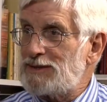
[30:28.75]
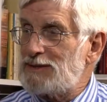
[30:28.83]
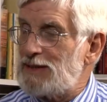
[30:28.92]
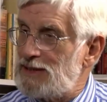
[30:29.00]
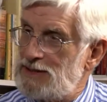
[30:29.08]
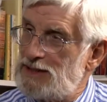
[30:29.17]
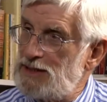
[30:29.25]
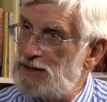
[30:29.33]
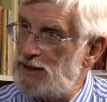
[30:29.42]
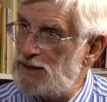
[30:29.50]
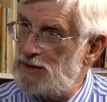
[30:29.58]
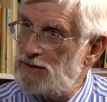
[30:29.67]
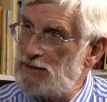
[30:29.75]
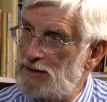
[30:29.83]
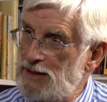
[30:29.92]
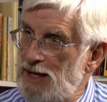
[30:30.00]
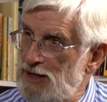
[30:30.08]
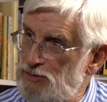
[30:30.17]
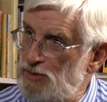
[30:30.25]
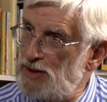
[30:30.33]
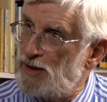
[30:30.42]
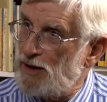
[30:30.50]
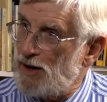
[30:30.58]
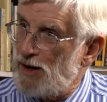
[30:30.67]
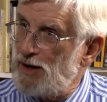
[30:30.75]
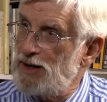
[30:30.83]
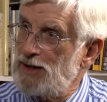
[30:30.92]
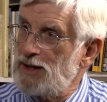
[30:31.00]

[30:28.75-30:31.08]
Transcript: in detail as we are